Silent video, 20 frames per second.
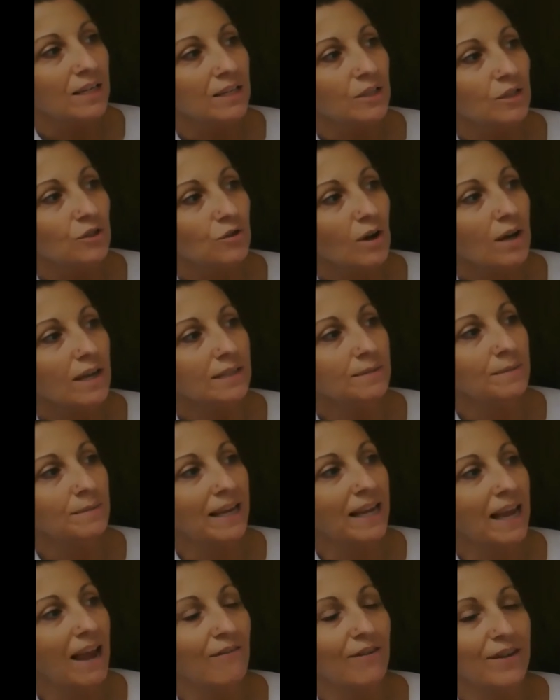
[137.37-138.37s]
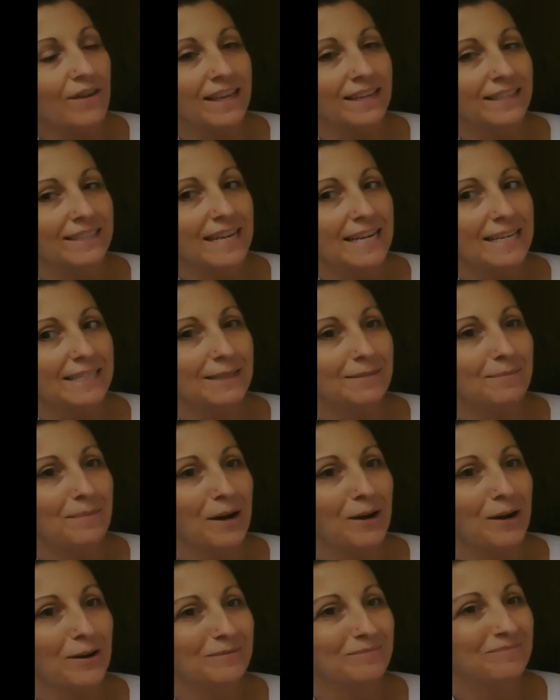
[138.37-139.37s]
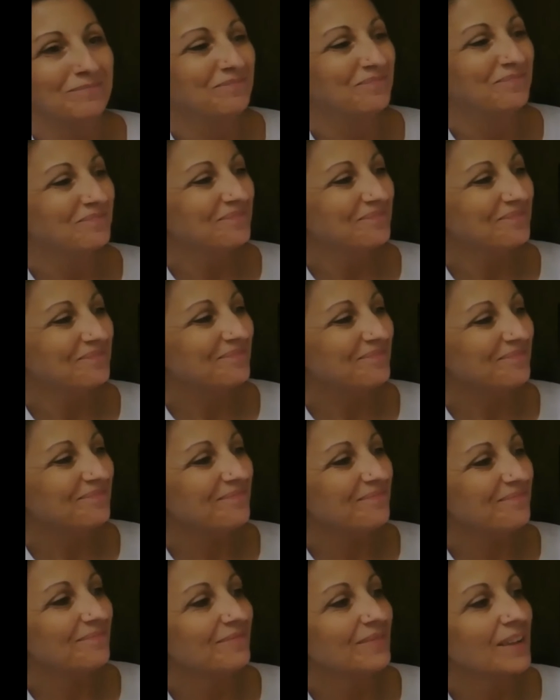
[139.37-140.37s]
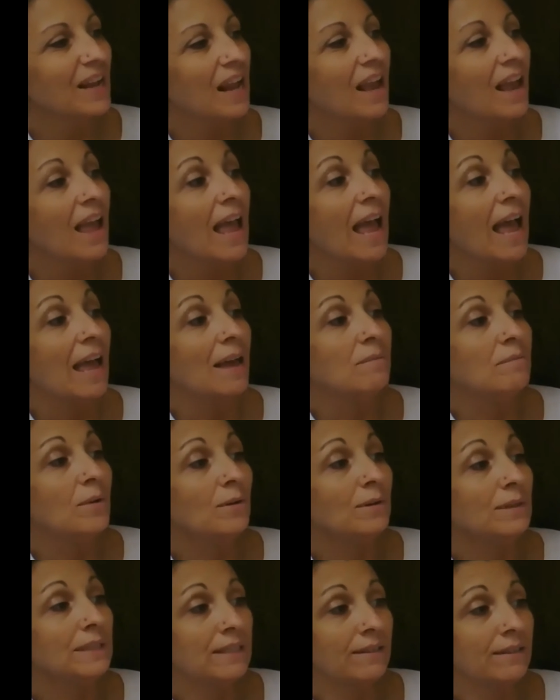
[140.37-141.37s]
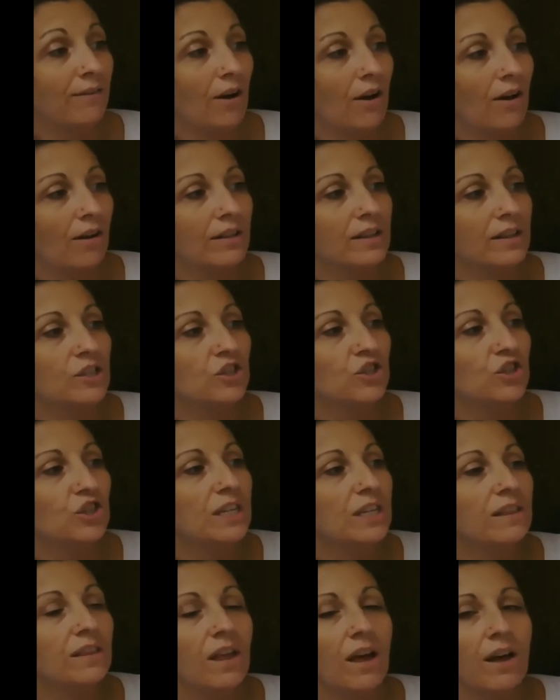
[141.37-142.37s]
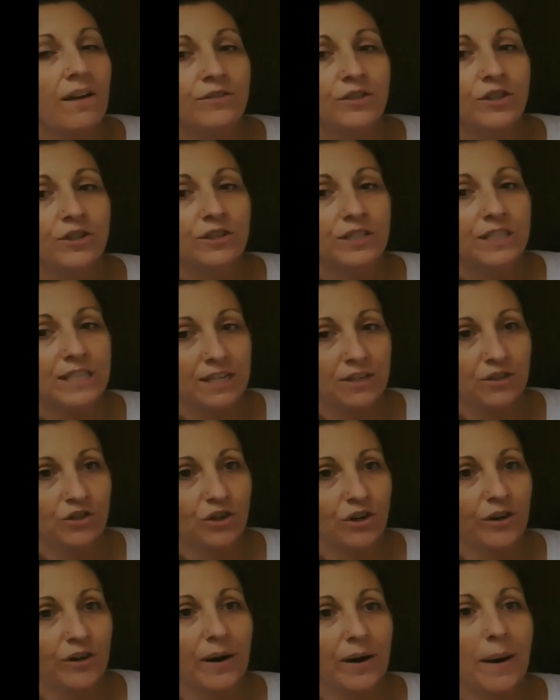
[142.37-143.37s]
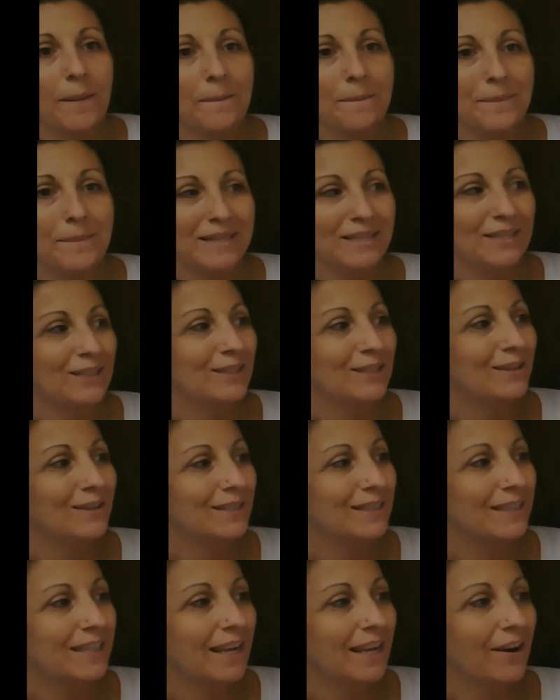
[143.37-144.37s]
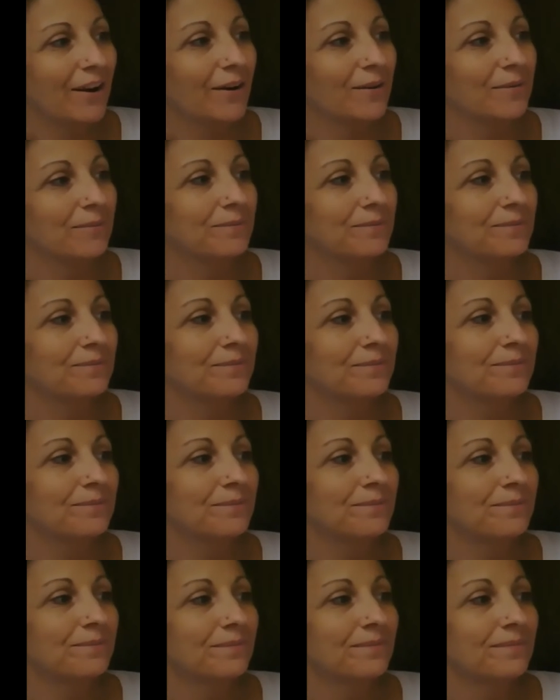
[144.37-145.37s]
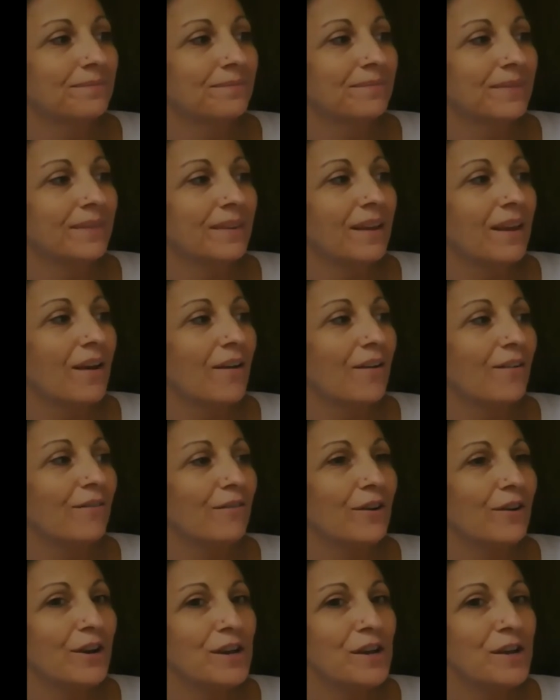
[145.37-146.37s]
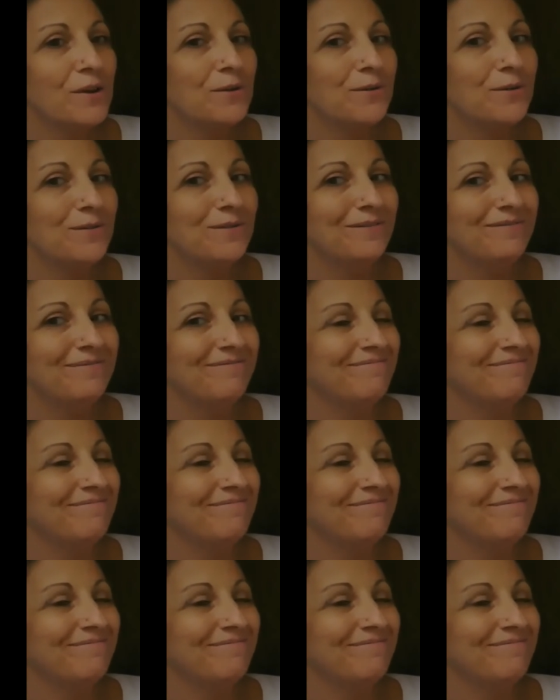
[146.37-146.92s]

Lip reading: Straws make everything taste better. And most of all, she loved her teacher, Mr. Slinger. For you.